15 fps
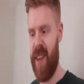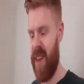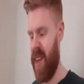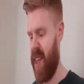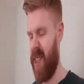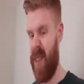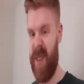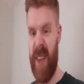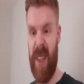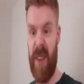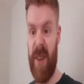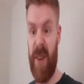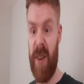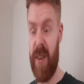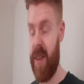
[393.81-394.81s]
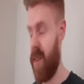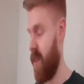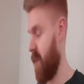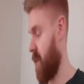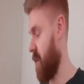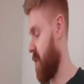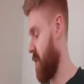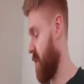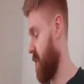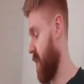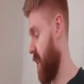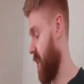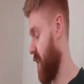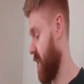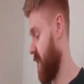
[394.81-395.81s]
It's not Nathan Collins, so yeah.